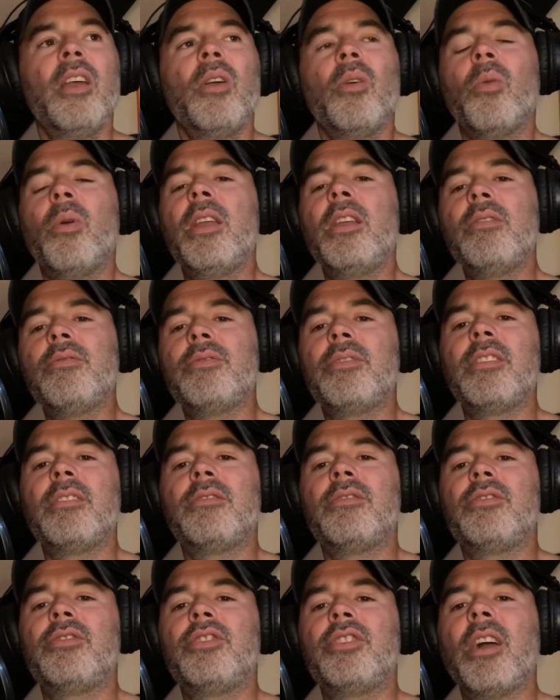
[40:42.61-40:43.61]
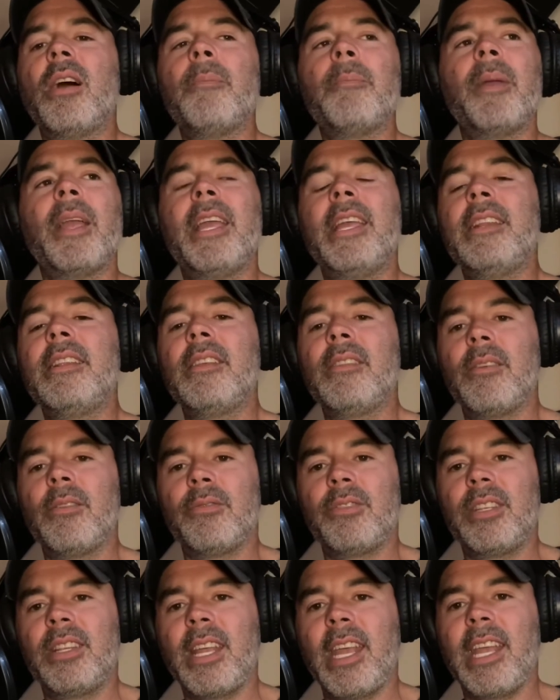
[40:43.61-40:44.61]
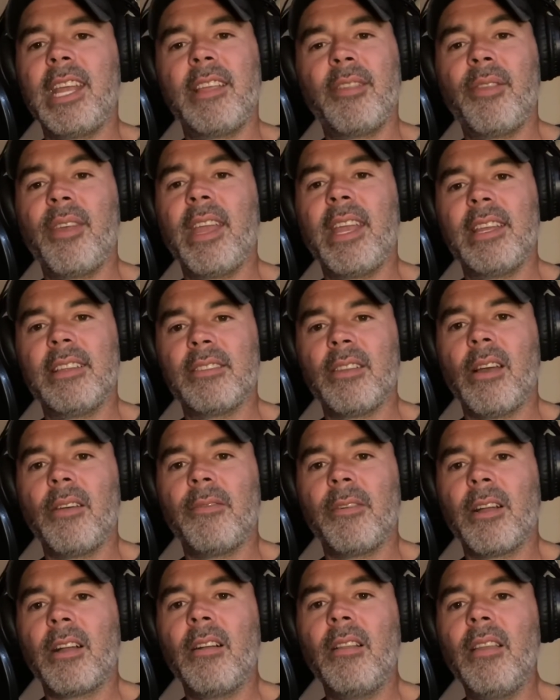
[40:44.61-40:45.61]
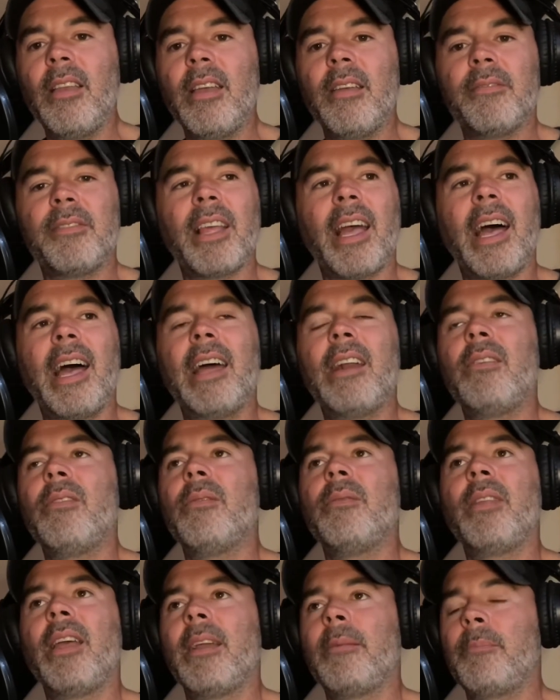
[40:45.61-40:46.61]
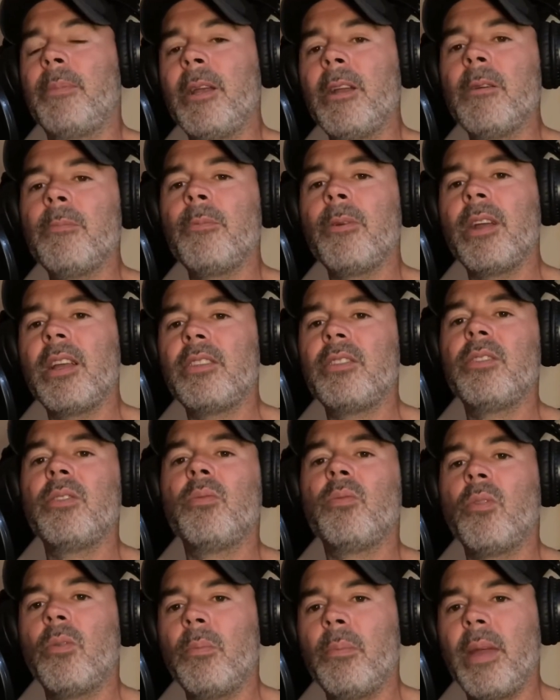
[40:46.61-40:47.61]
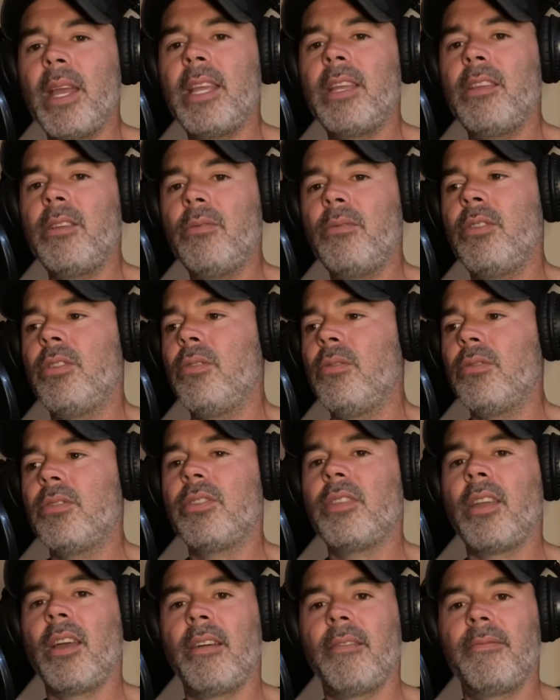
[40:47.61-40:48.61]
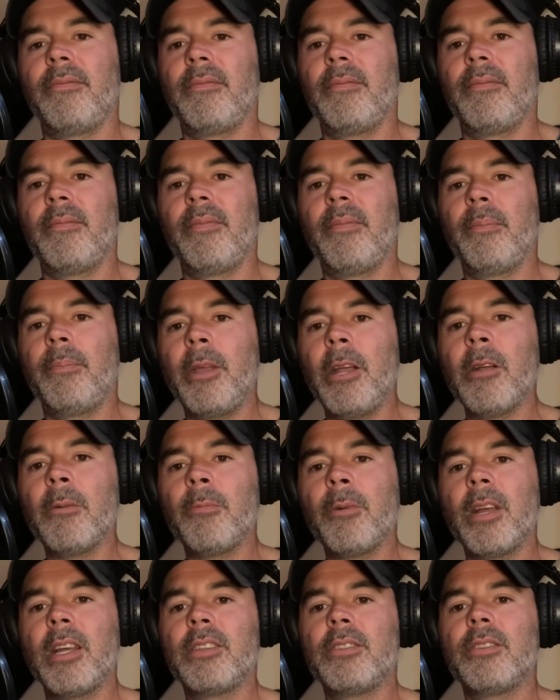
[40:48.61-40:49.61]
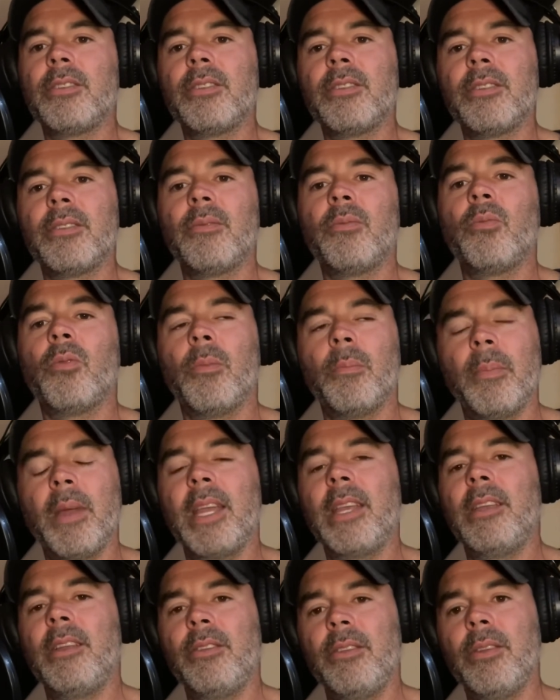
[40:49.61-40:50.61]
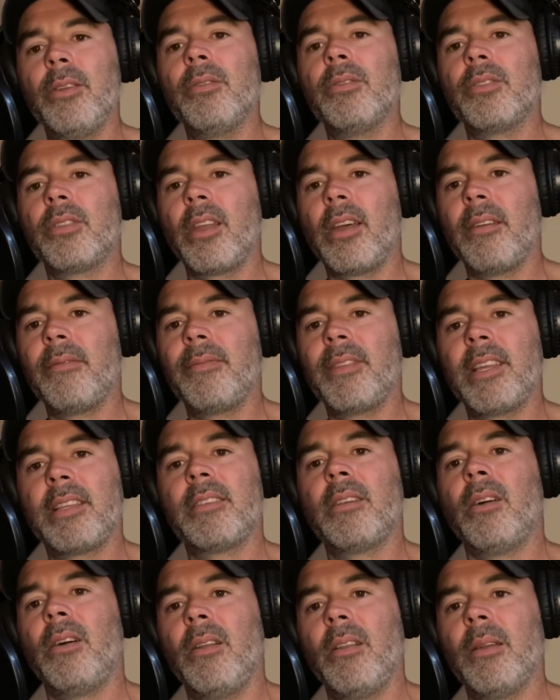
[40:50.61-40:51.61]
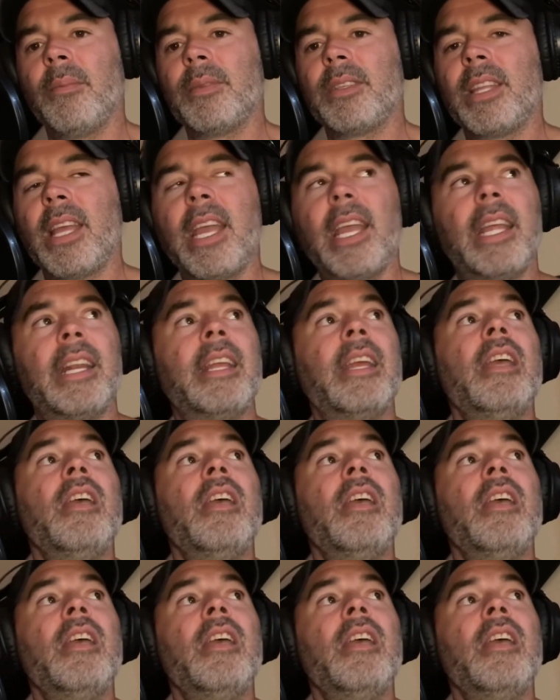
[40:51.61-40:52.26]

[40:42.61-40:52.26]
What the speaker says: We used to jump into those dang things off of cliffs. I don't like, peer pressure will make you do stuff. Peer pressure will make you do stuff. That's all I'm saying.